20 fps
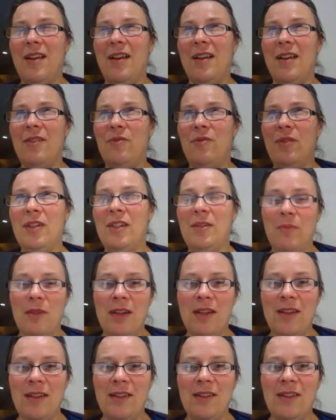I'd written
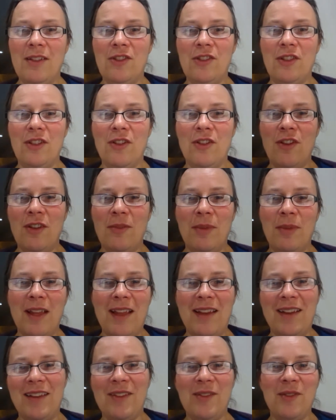my digital learning
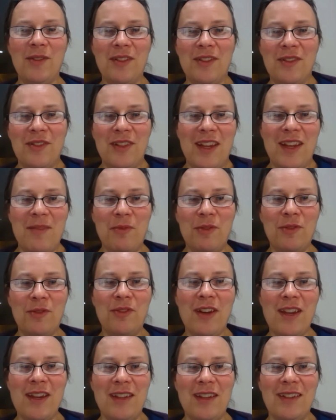plan. I thought, okay, we're
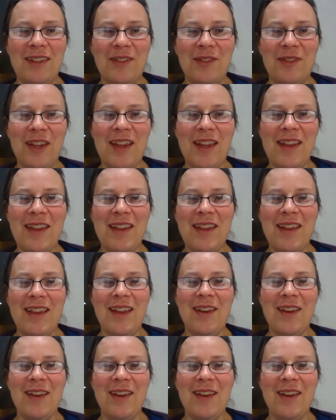great, okay.